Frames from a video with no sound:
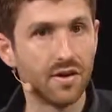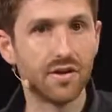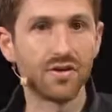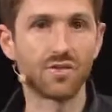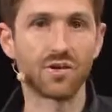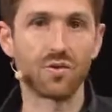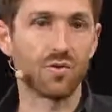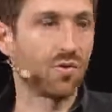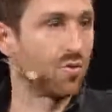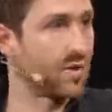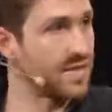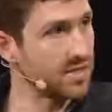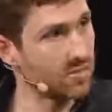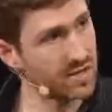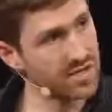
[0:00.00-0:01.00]
So the
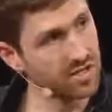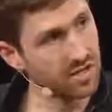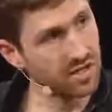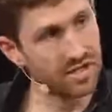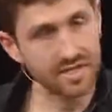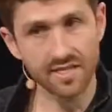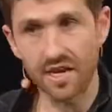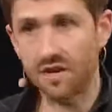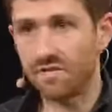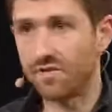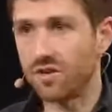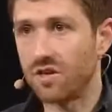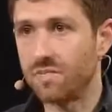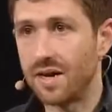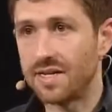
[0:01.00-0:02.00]
reason we started the Center for
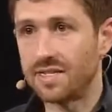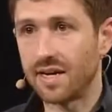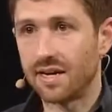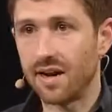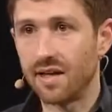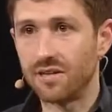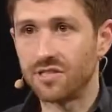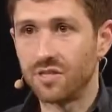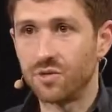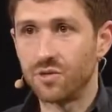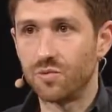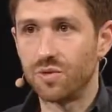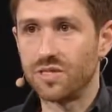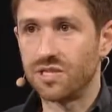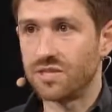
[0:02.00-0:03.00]
Humane Technology,
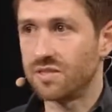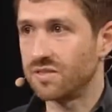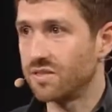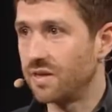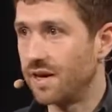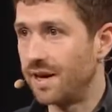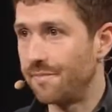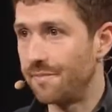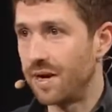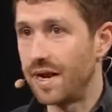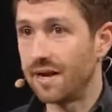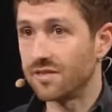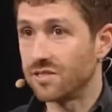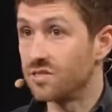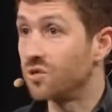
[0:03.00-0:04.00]
which we just
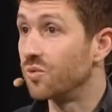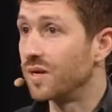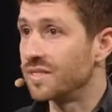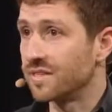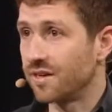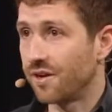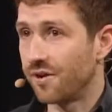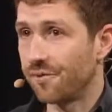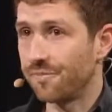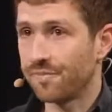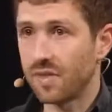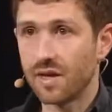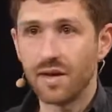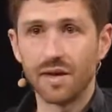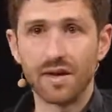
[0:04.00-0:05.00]
announced 2 weeks ago,
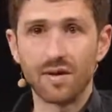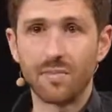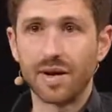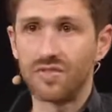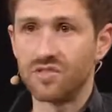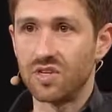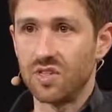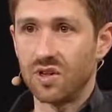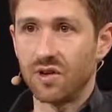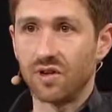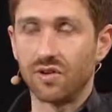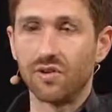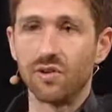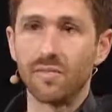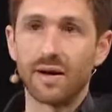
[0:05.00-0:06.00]
you might have seen the
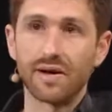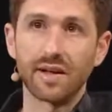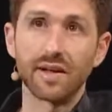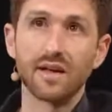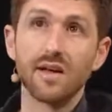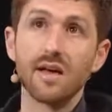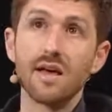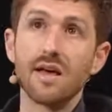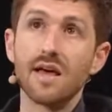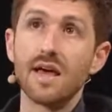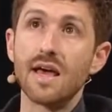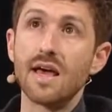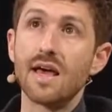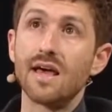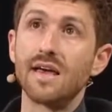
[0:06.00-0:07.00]
article about it,
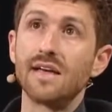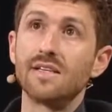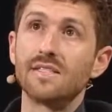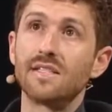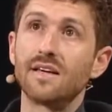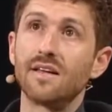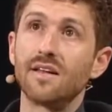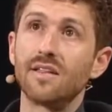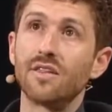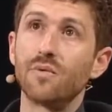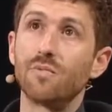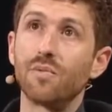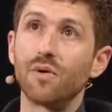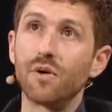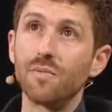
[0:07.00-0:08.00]
is that the
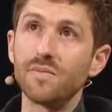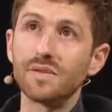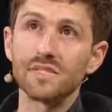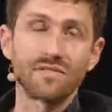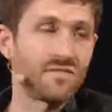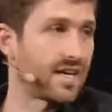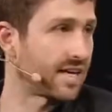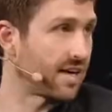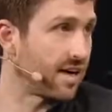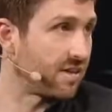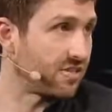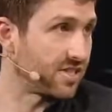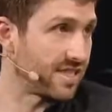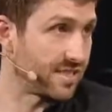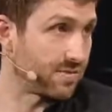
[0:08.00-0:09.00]
purpose of
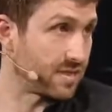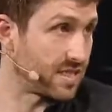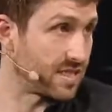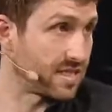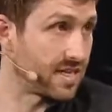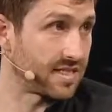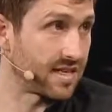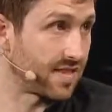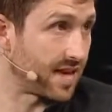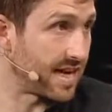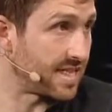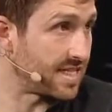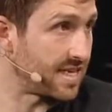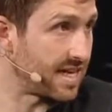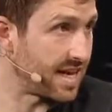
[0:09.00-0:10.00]
technology, as it was discussed in the
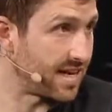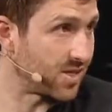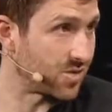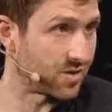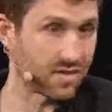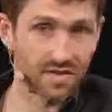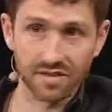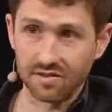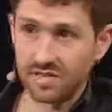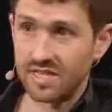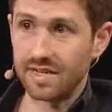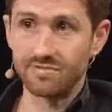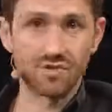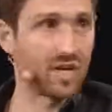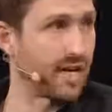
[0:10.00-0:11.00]
1980s with
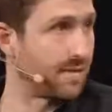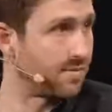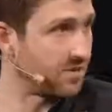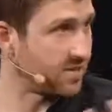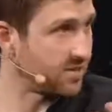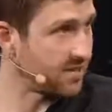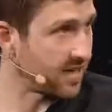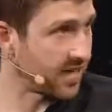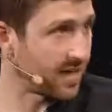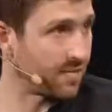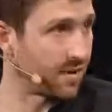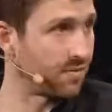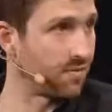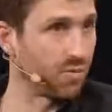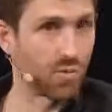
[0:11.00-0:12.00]
Steve Jobs talking
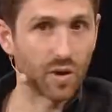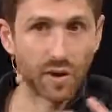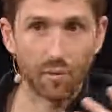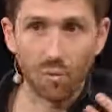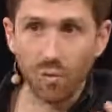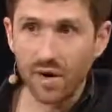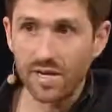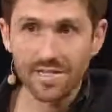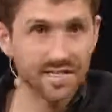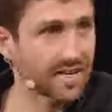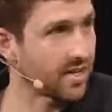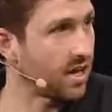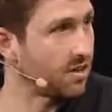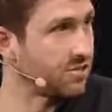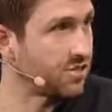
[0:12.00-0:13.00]
about what is
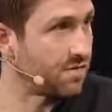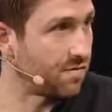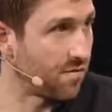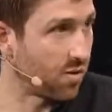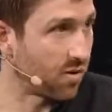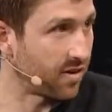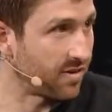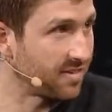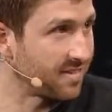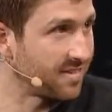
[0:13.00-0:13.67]
technology for?